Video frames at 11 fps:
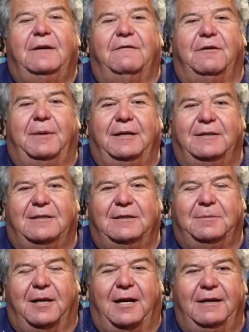for my
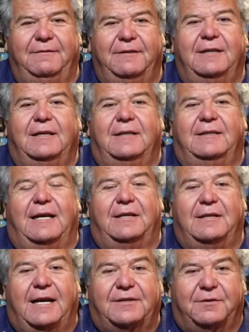YouTube Live. Thank
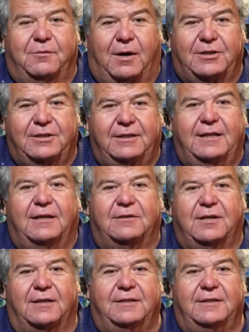you guys for watching, and I'll talk